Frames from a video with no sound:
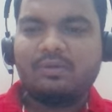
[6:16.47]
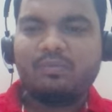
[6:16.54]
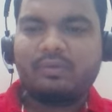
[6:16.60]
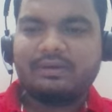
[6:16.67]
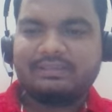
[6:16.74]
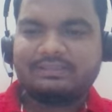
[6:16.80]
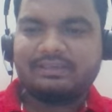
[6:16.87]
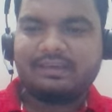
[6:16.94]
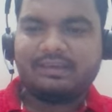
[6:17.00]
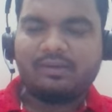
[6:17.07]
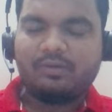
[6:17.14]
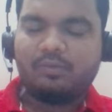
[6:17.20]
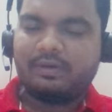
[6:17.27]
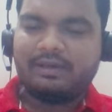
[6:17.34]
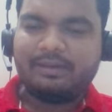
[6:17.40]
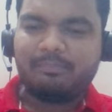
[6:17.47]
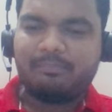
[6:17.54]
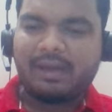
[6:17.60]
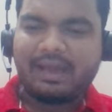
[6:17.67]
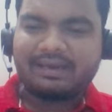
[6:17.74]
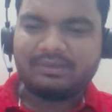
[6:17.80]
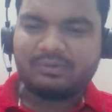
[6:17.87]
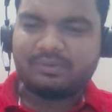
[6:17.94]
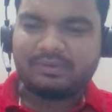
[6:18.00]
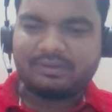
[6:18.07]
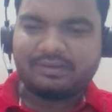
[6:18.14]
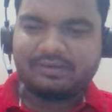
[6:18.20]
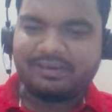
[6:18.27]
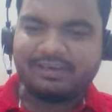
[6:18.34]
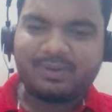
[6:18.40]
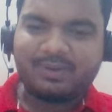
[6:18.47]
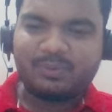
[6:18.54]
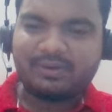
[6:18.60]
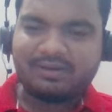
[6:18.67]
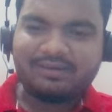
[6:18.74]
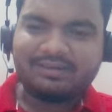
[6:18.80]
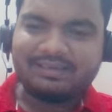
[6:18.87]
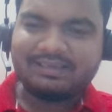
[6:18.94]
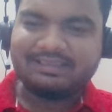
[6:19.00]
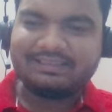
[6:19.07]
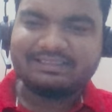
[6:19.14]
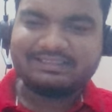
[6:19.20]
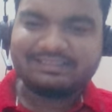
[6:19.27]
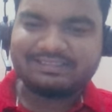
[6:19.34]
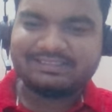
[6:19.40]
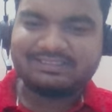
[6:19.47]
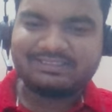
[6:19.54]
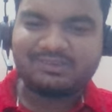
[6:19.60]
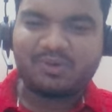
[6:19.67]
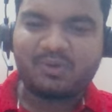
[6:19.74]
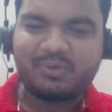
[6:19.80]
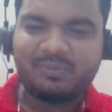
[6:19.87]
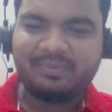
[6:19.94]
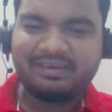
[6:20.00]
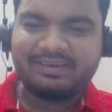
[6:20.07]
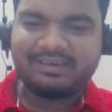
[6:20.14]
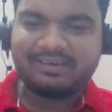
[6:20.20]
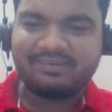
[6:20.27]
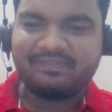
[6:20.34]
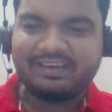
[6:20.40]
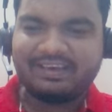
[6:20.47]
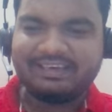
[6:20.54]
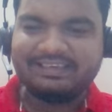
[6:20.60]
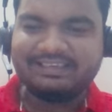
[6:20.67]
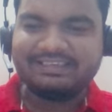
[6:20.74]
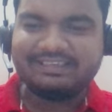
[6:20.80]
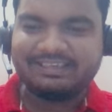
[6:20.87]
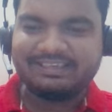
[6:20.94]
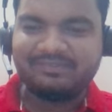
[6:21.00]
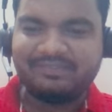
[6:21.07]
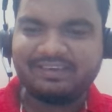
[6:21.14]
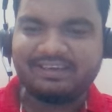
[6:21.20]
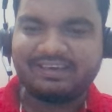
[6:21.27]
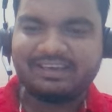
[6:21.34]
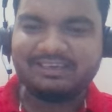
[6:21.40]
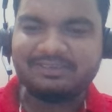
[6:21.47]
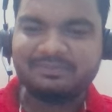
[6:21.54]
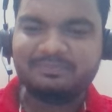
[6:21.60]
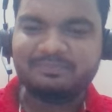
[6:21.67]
What is real world impact? You can read out this document in a very detailed way, right?